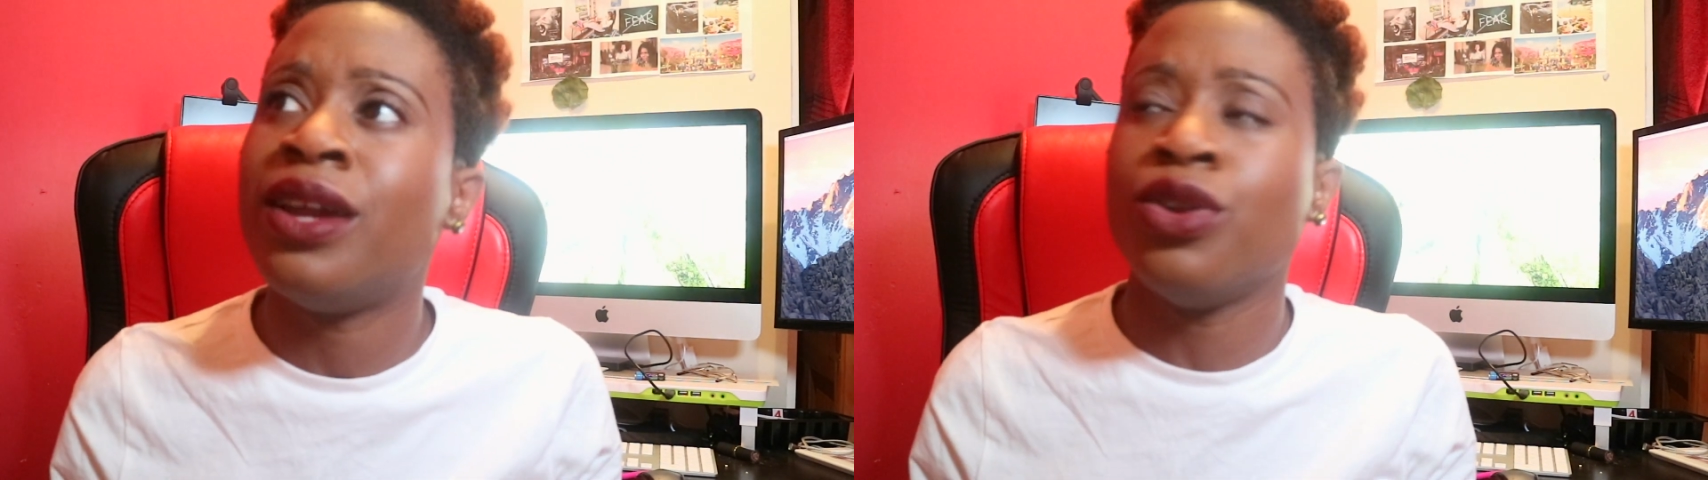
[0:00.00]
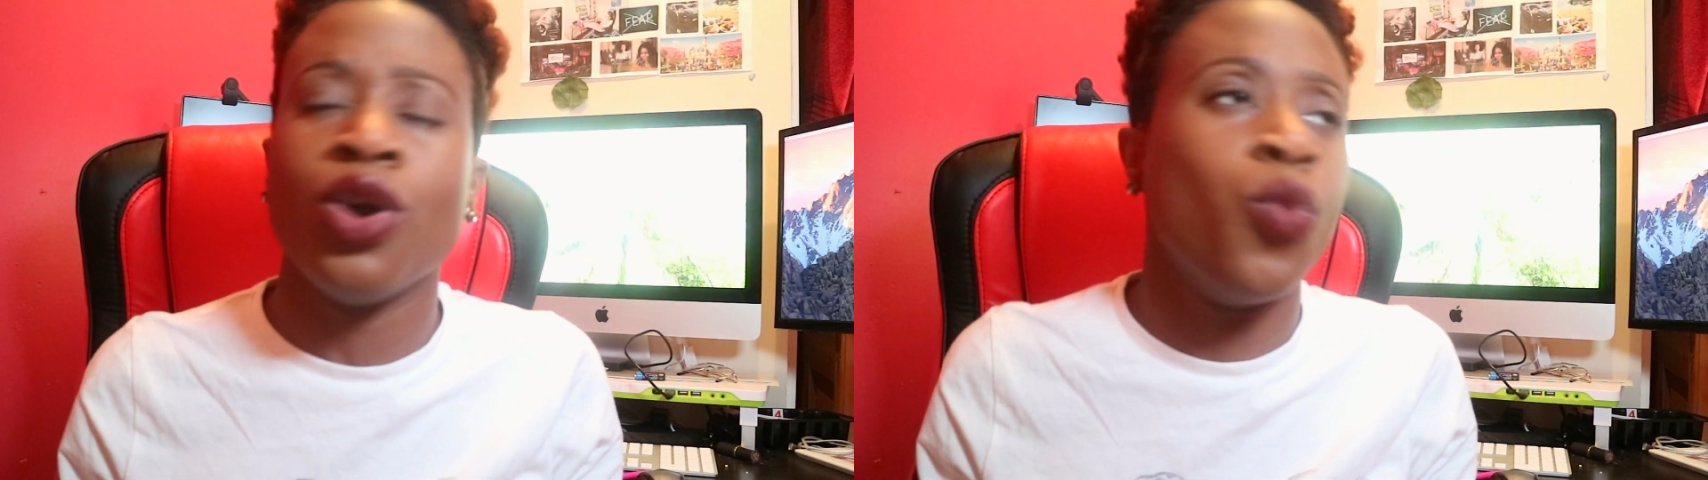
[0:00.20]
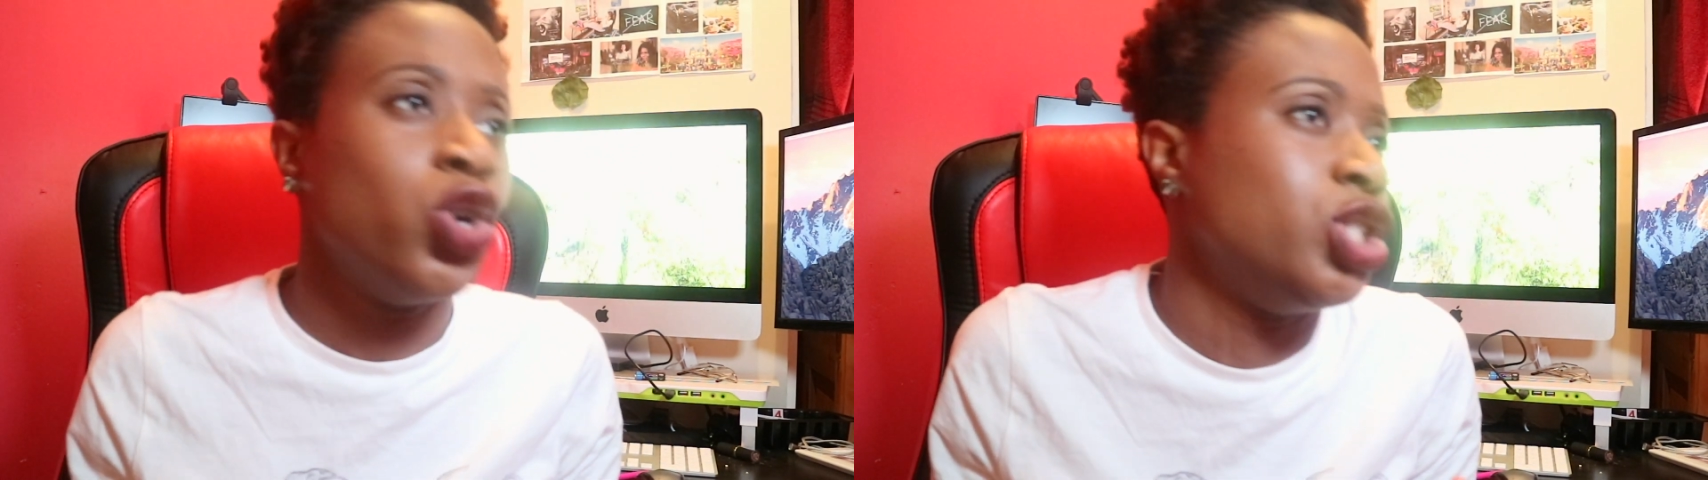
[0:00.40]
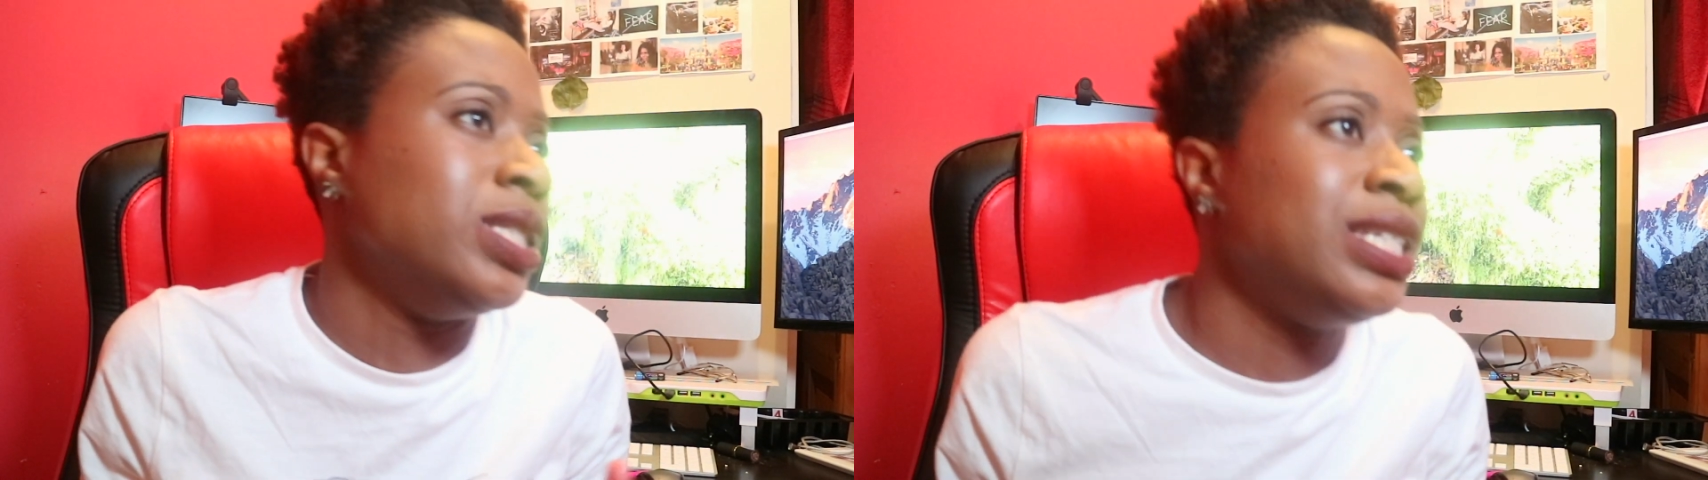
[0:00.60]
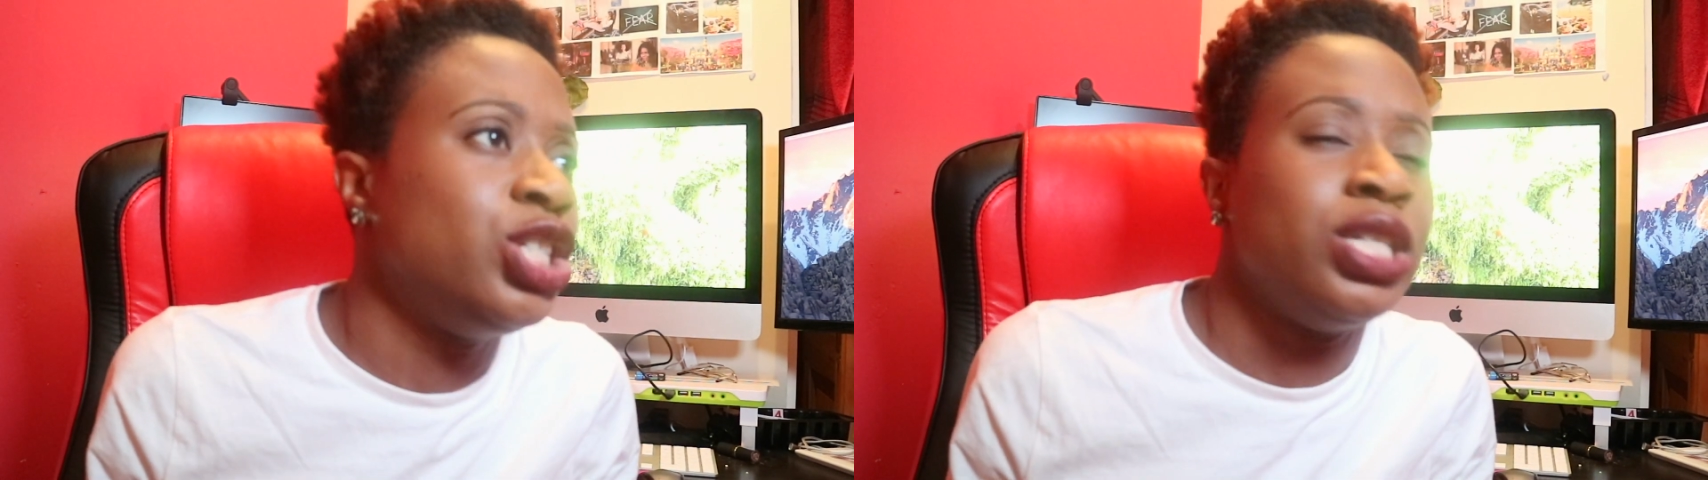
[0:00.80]
I don't know,
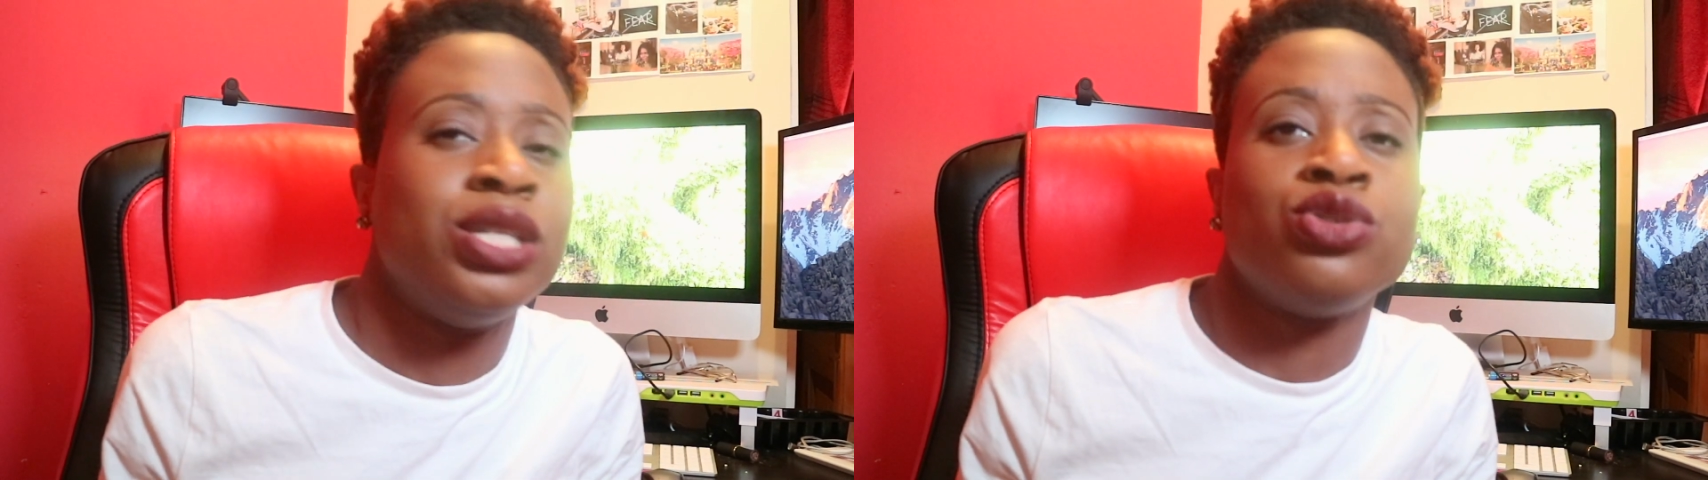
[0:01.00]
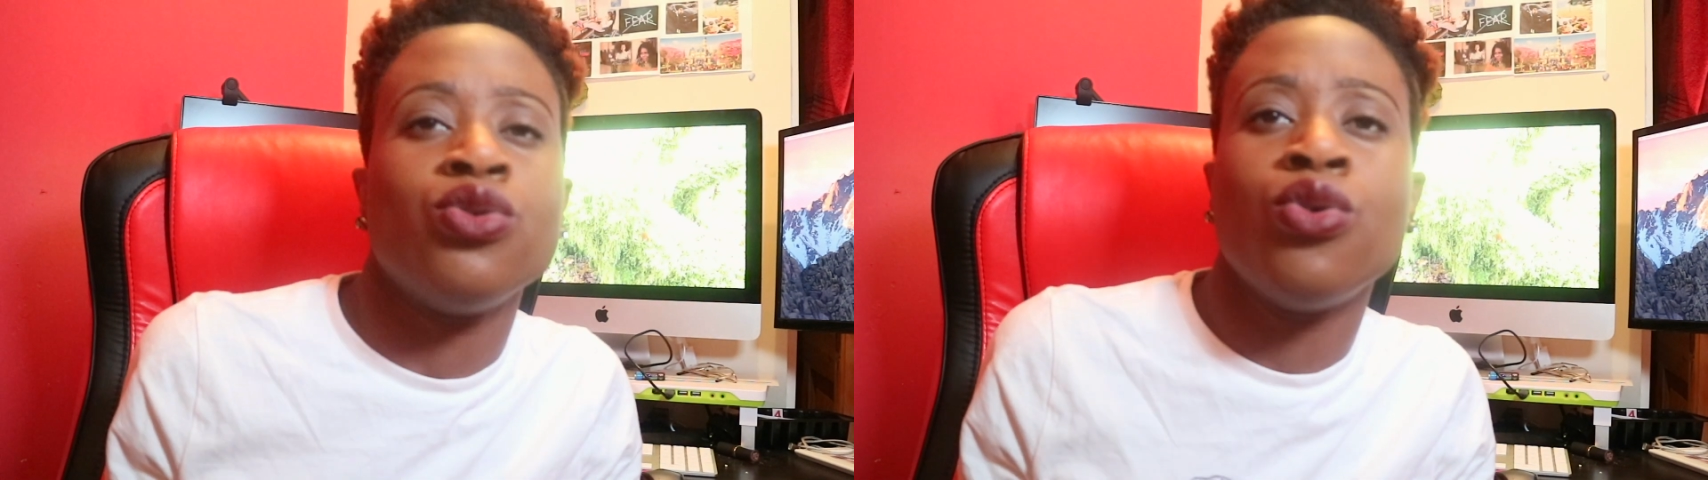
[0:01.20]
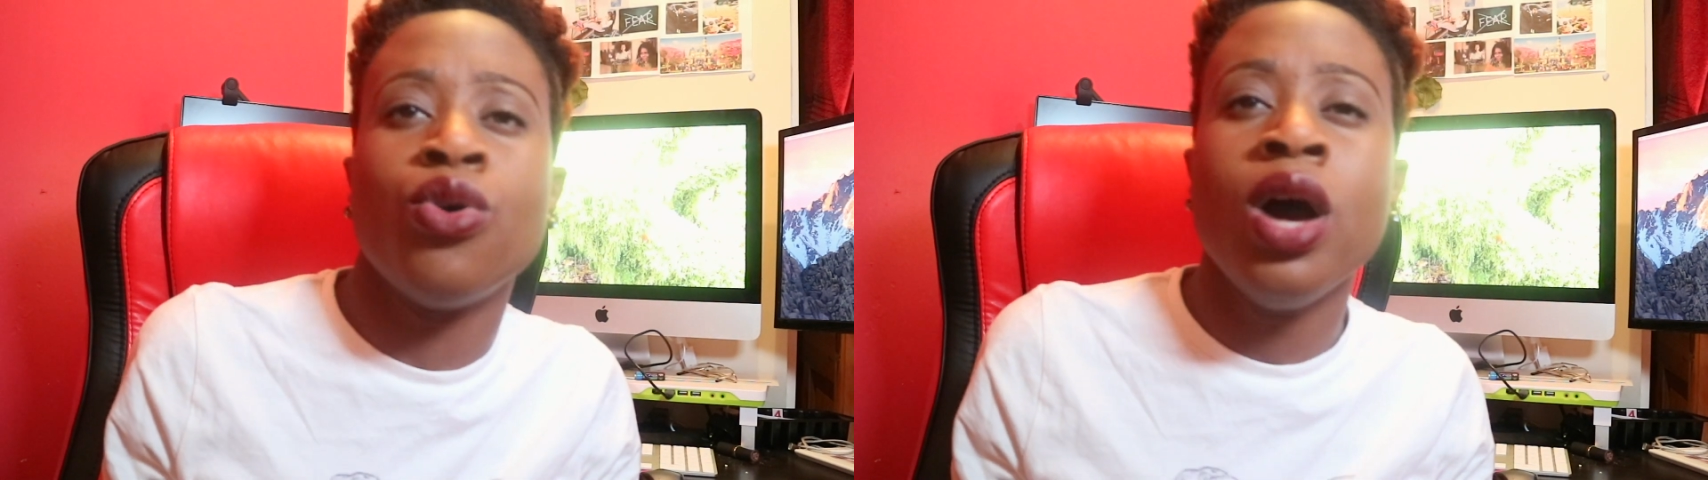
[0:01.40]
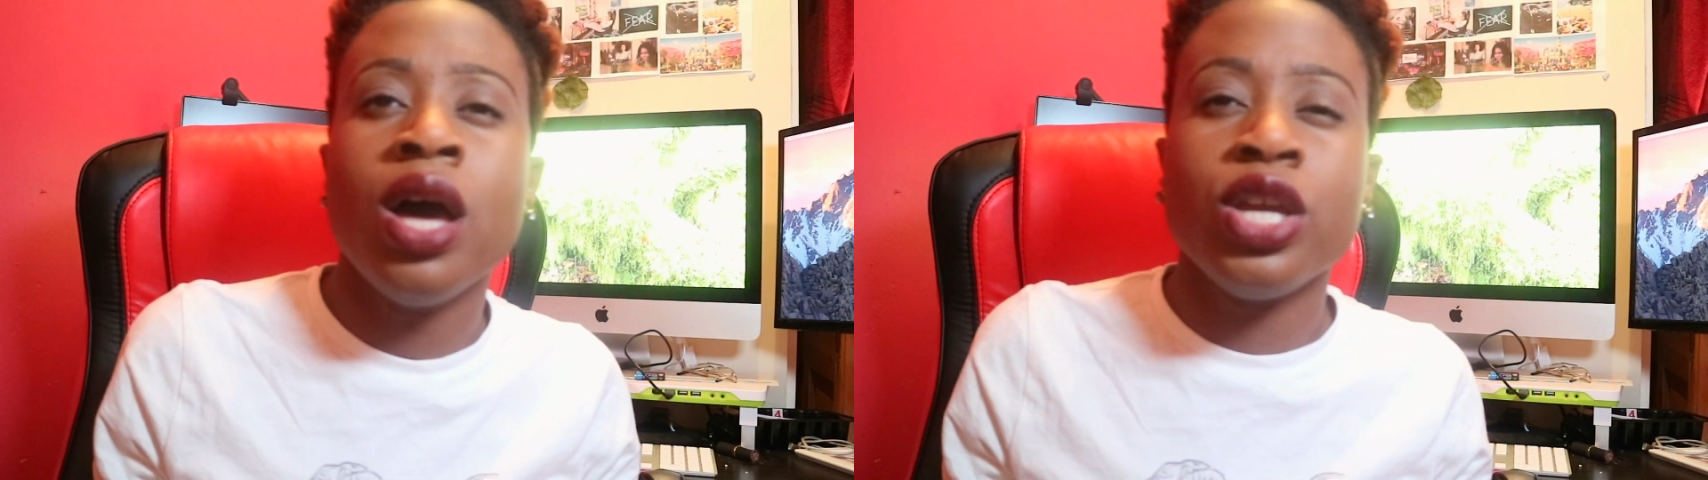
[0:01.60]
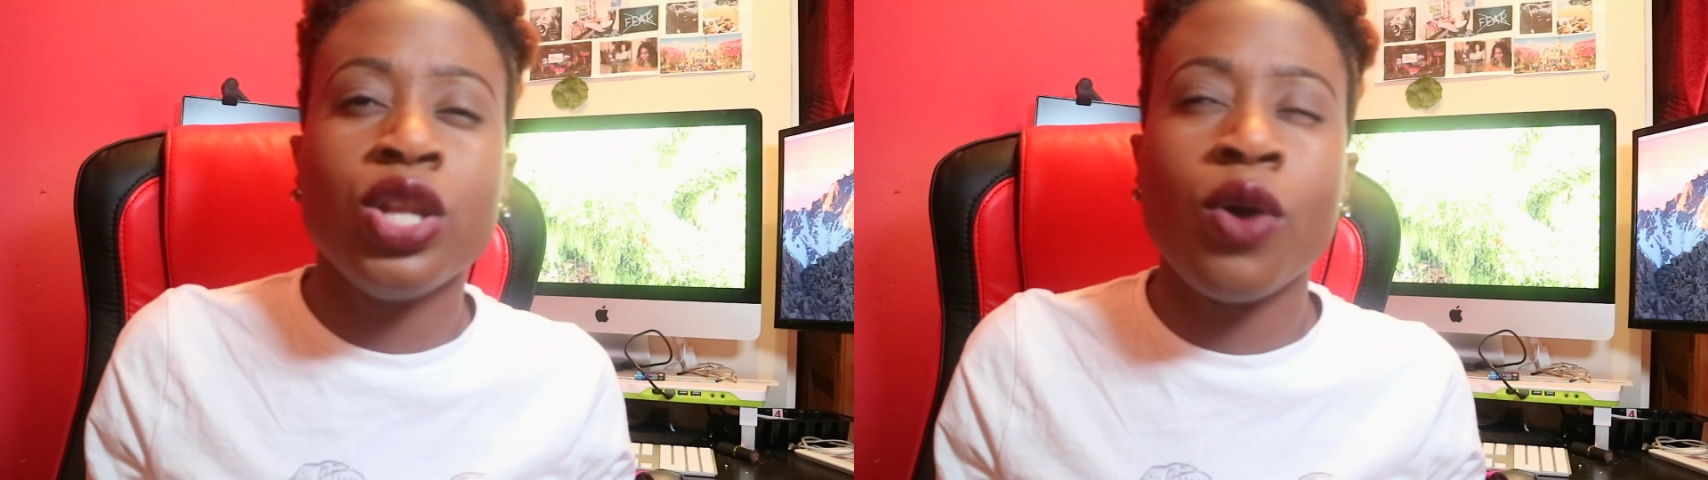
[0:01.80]
washing dishes or,
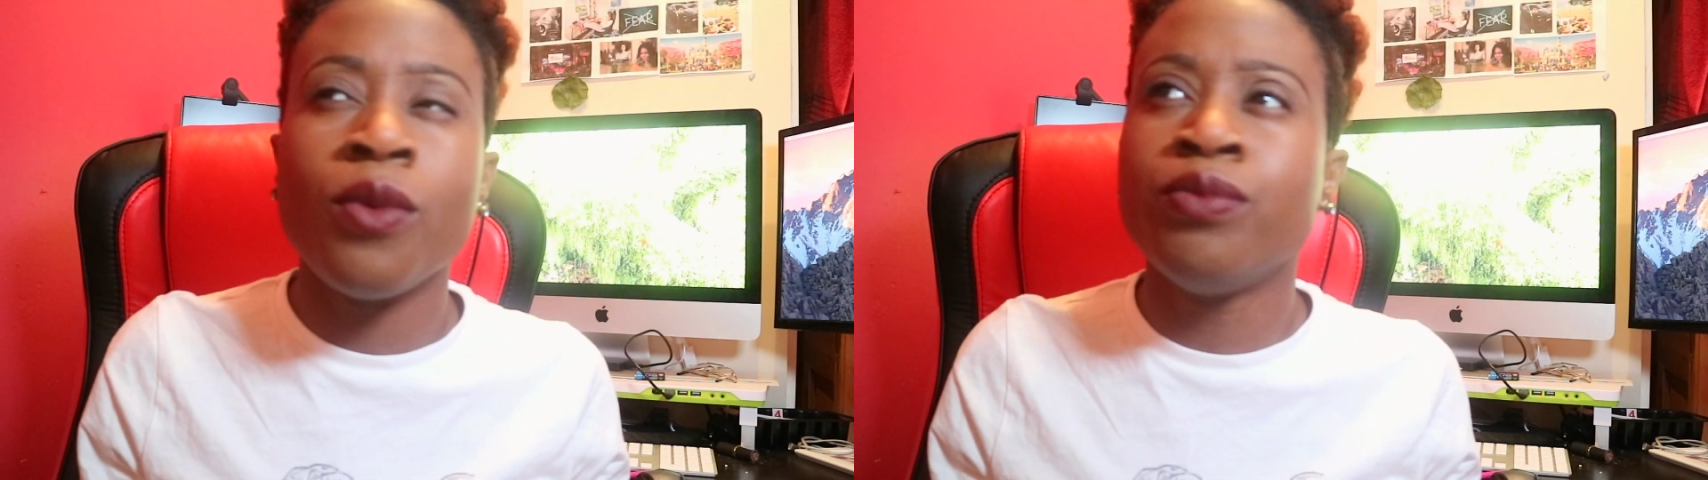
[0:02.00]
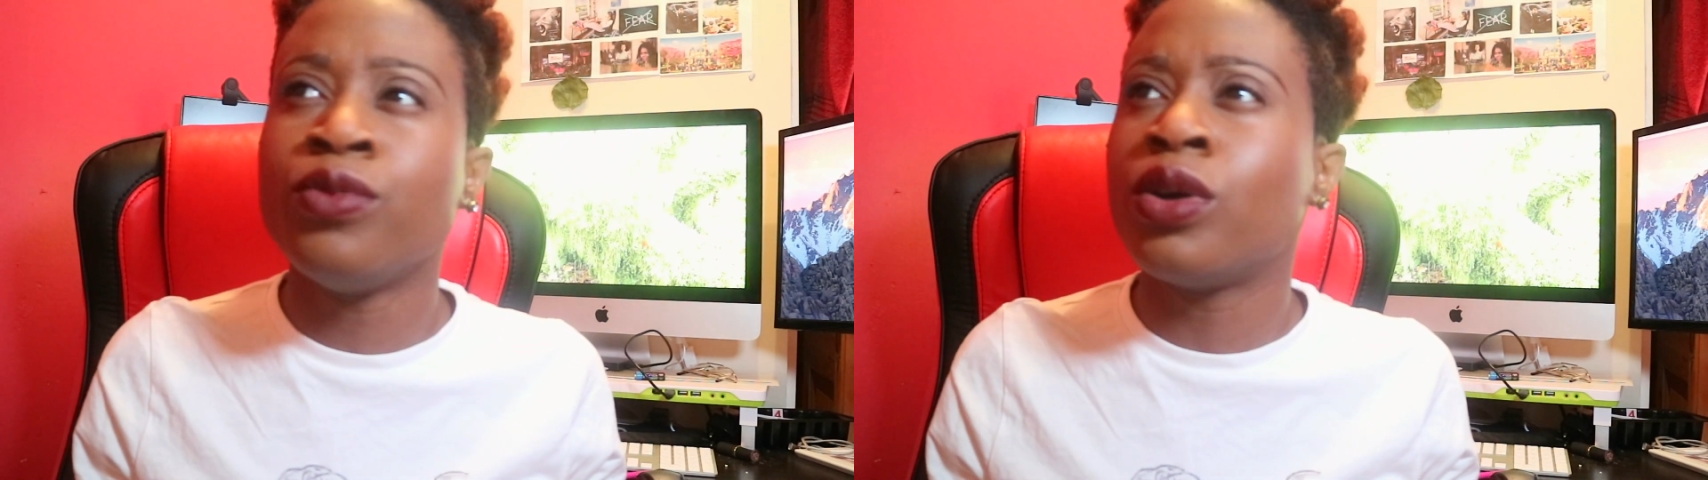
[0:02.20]
you know,